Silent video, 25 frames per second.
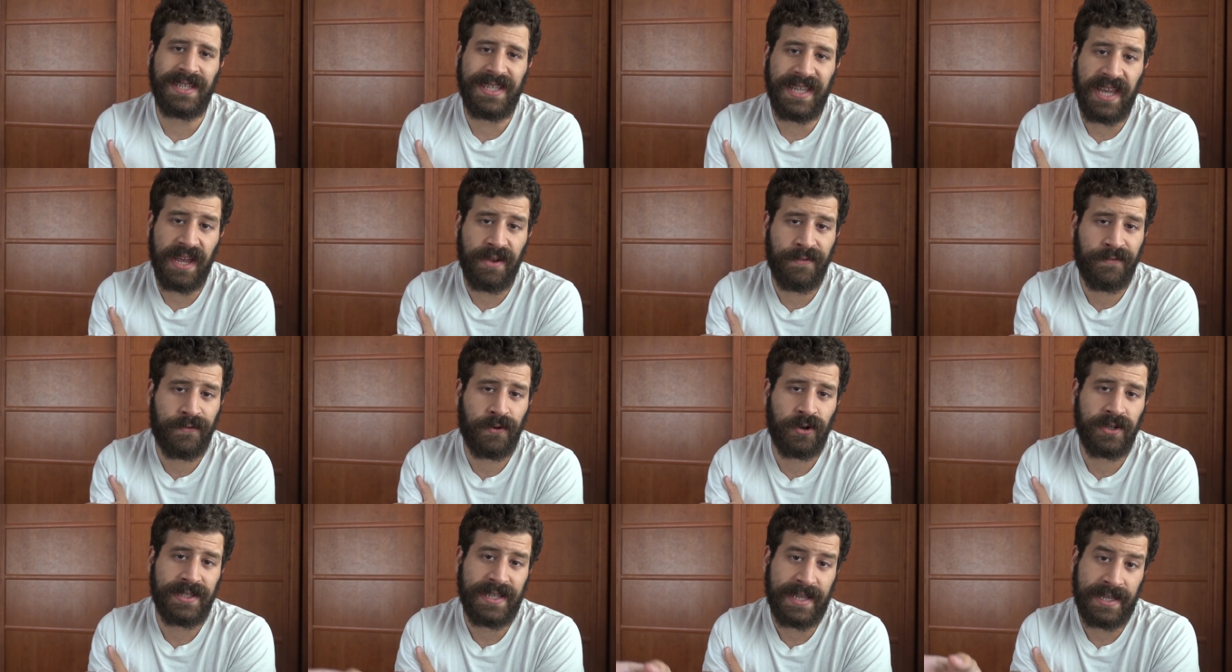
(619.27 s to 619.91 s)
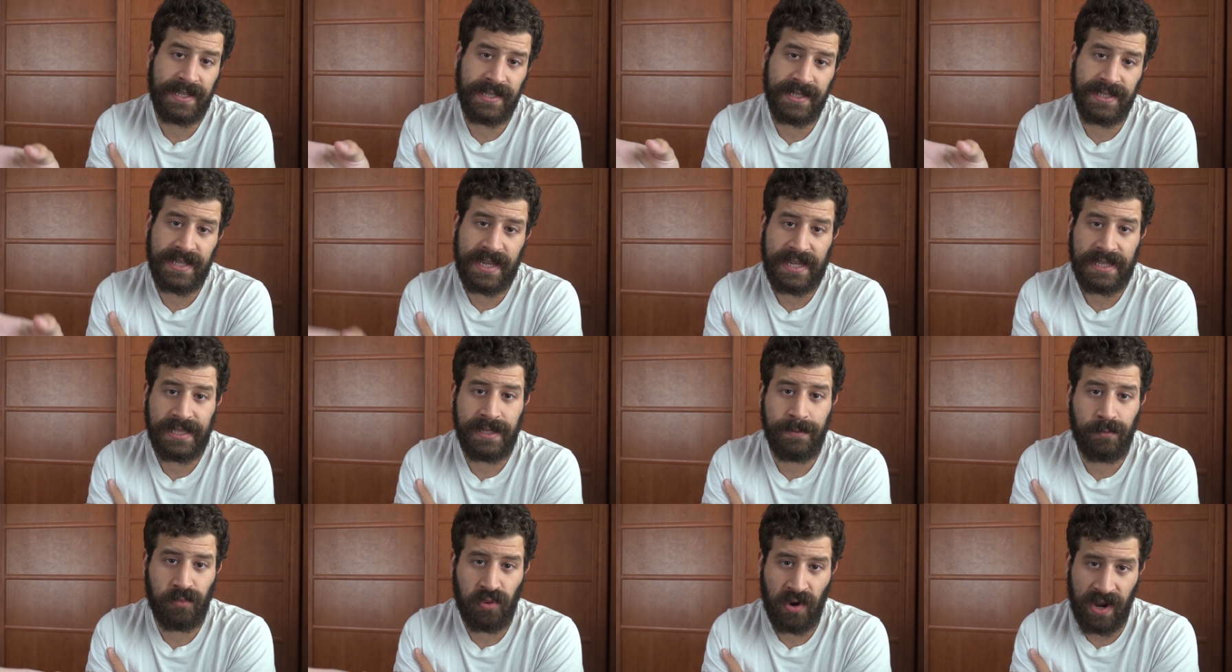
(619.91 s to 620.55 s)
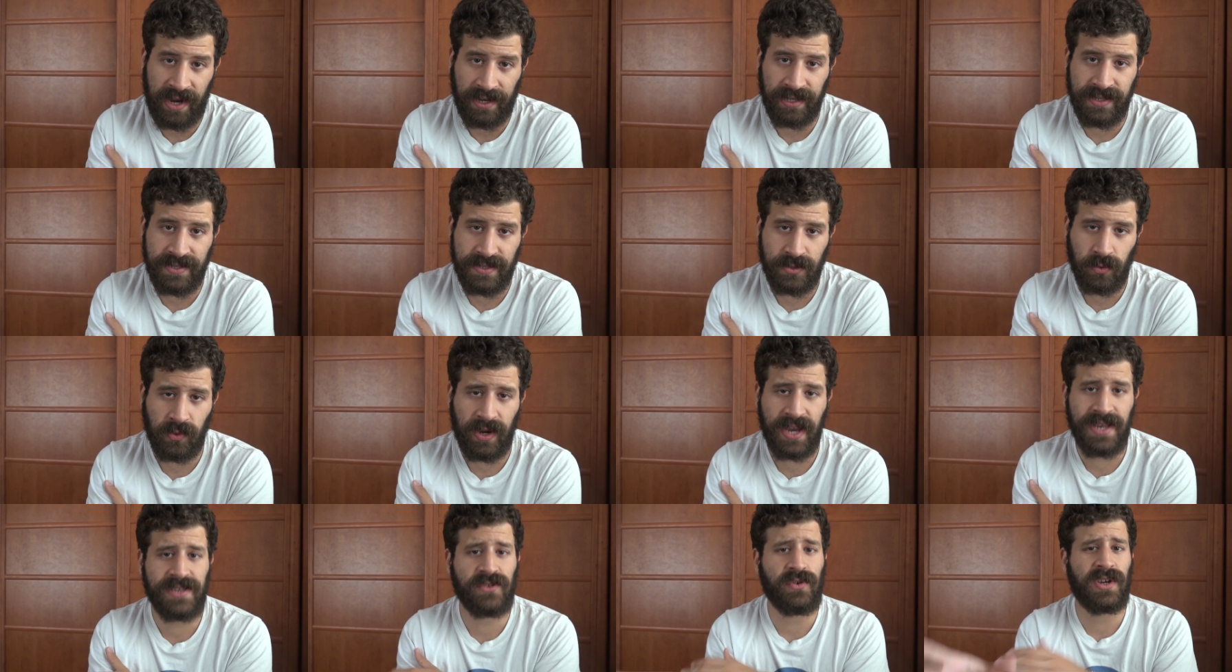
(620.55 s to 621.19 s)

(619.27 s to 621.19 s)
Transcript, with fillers: the effort, and the daily practice, okay?